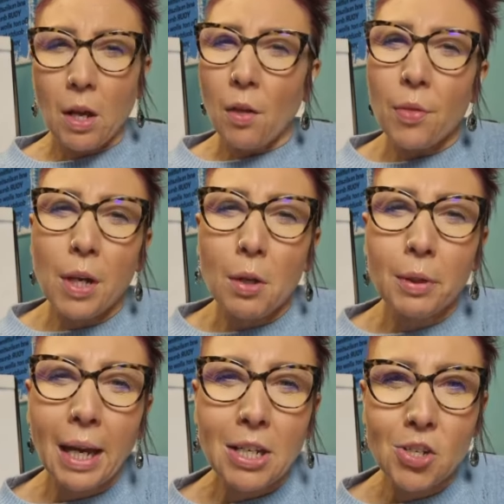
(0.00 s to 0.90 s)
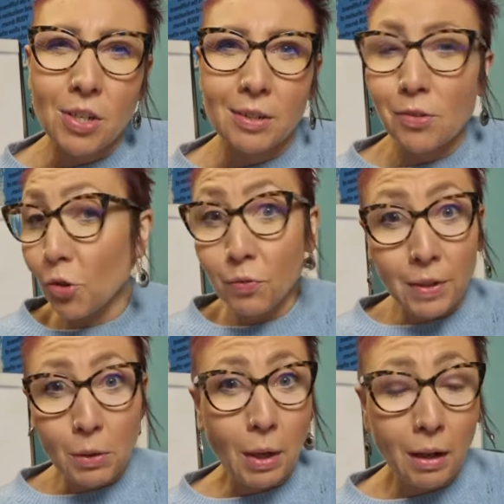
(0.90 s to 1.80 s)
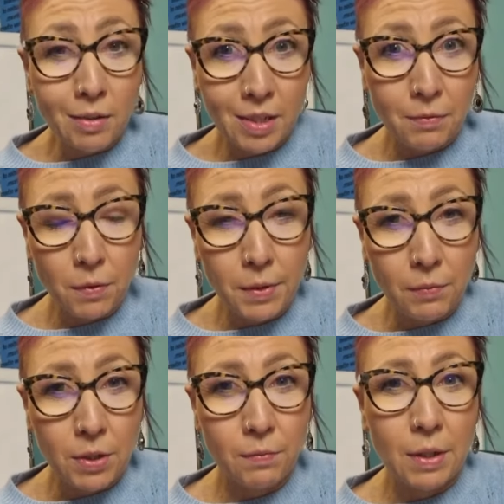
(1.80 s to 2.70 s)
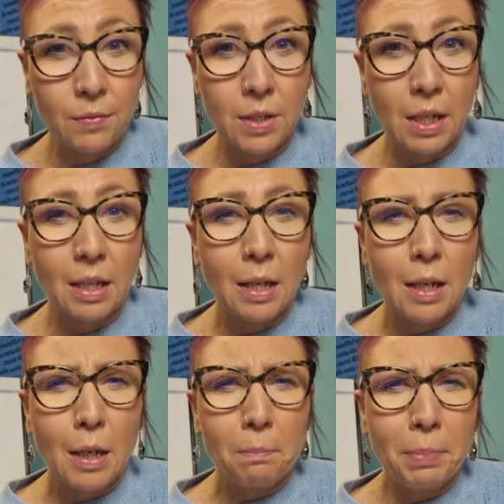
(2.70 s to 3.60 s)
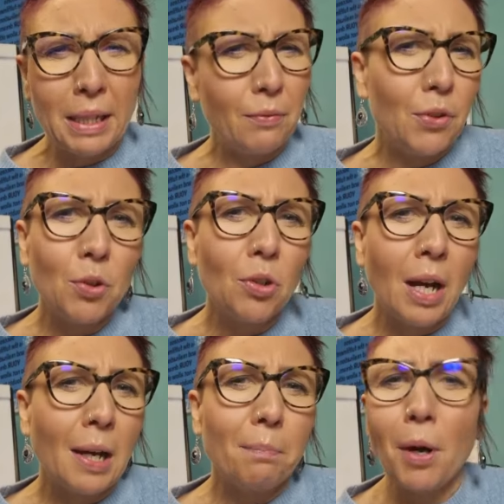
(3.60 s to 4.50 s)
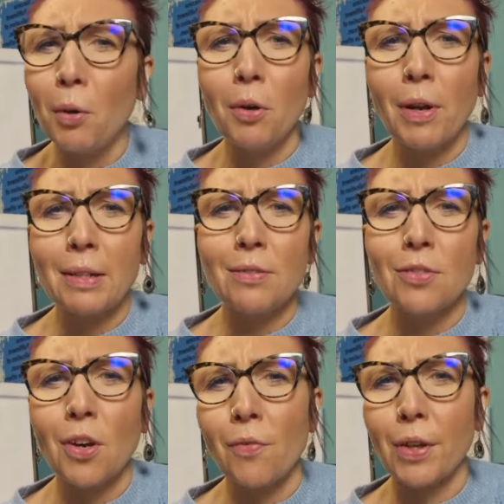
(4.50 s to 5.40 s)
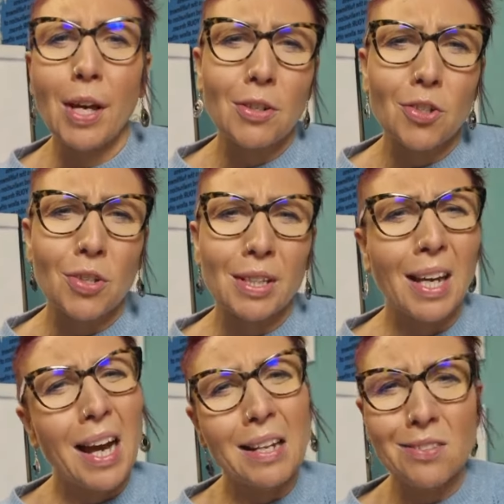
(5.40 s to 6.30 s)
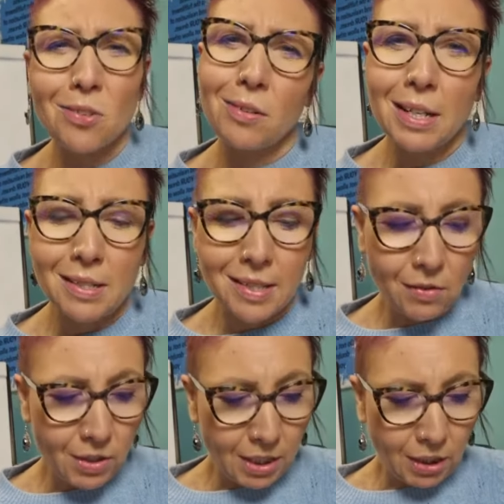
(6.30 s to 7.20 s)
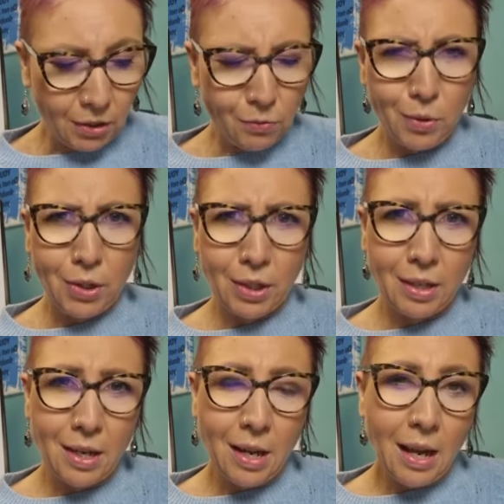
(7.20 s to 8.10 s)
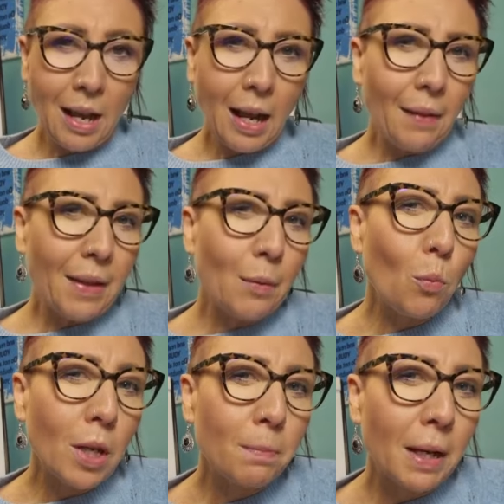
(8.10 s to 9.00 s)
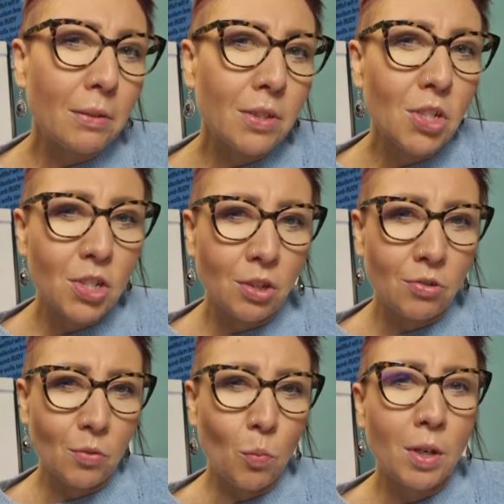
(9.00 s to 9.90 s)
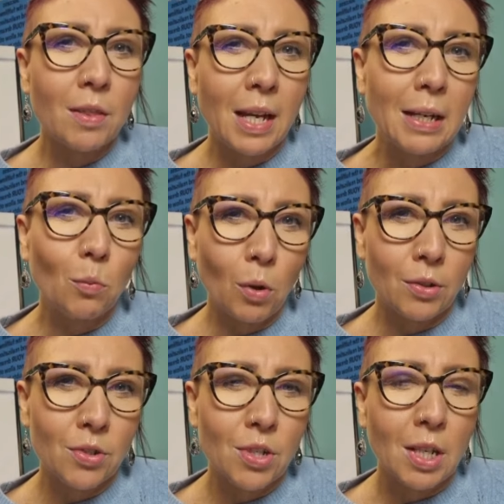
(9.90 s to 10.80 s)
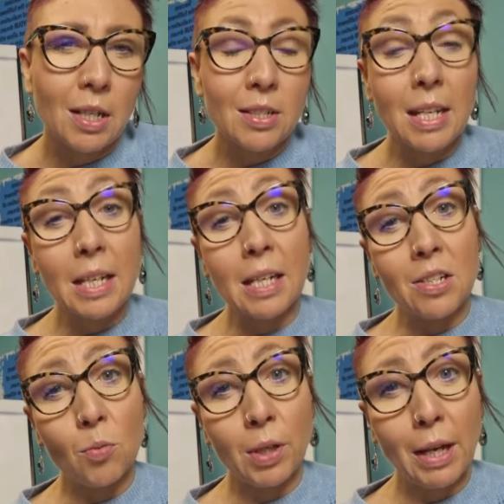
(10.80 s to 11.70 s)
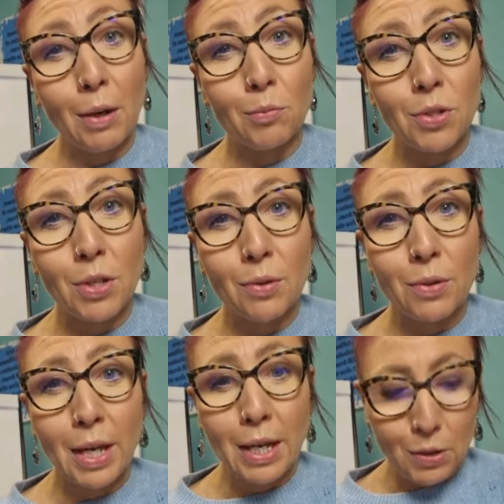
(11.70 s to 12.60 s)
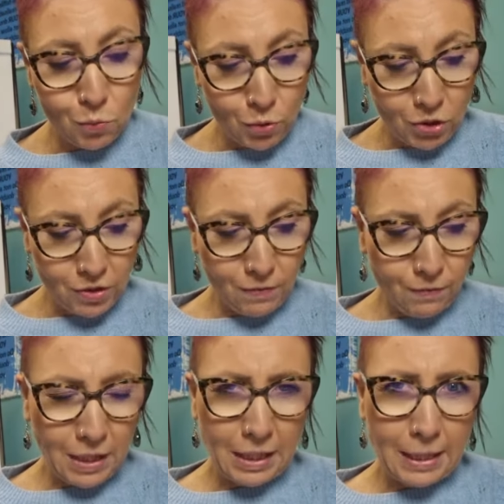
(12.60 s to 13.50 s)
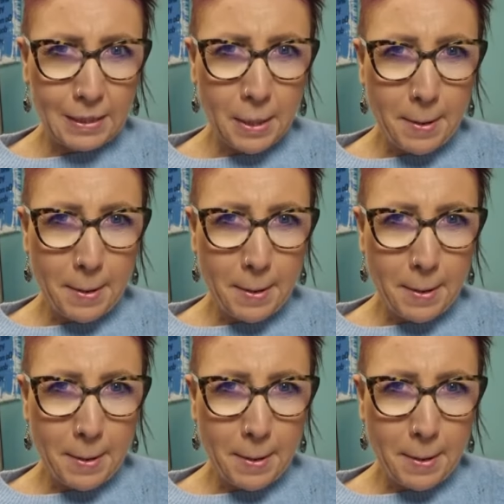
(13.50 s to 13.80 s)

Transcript: The location. It's all very well asking for 50-50, but if you're at polar ends of the country, that's not necessarily going to work. And then what about the children? What do they want? Taking into account their wishes and feelings.